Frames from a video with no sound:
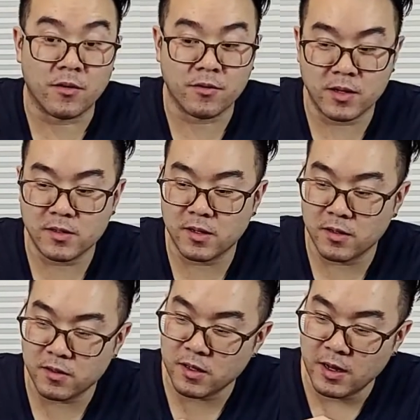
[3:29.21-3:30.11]
on these
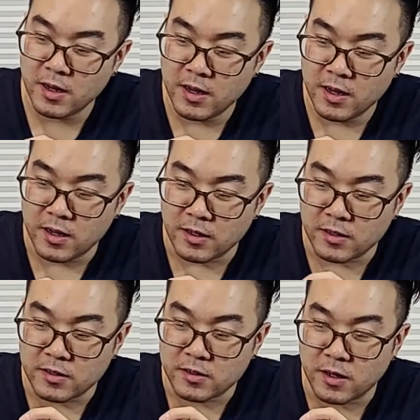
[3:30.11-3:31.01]
things
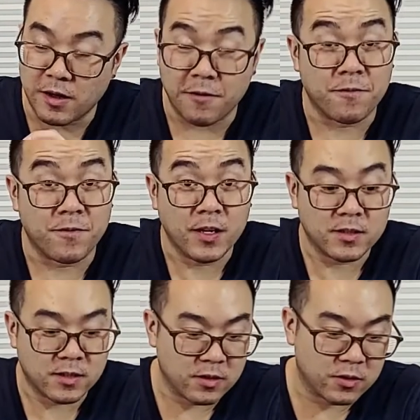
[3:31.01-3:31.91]
is
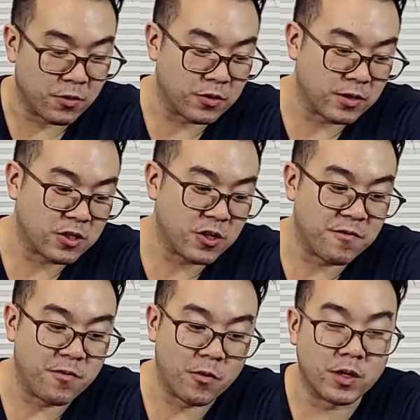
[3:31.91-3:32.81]
fixed, so there's actually
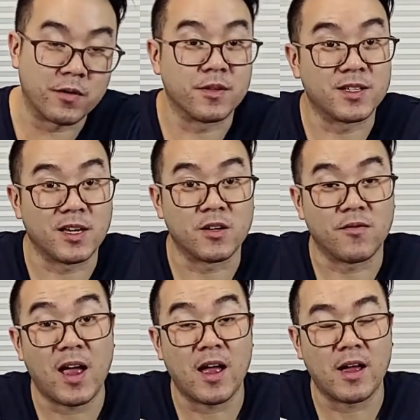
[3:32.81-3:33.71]
4 different sets of
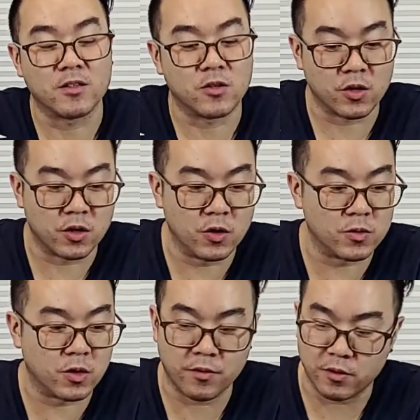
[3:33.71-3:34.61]
hands you could
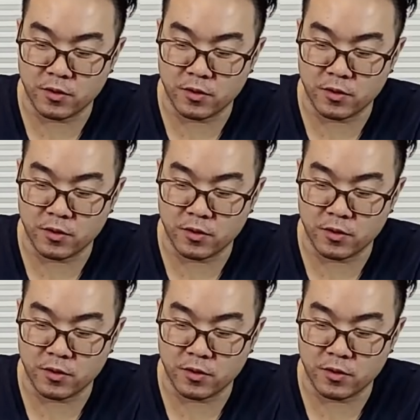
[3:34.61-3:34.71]
use on there.